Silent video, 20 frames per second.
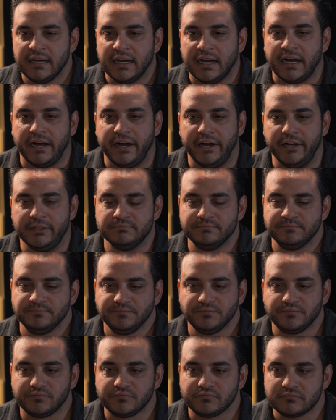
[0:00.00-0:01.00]
Um,
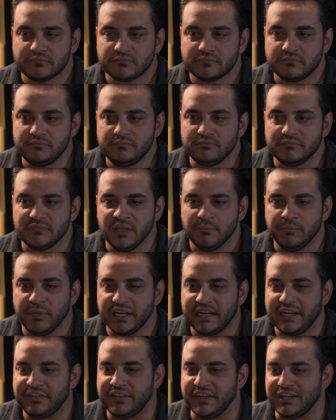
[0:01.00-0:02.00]

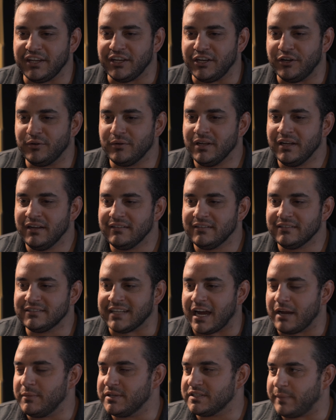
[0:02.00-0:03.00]
but I think you know
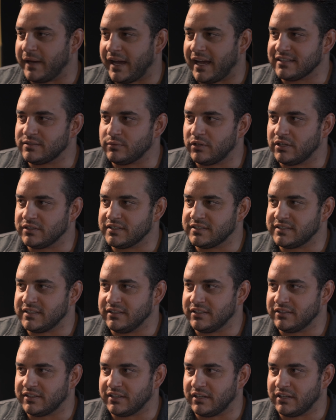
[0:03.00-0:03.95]
time has passed, and we're also seeing that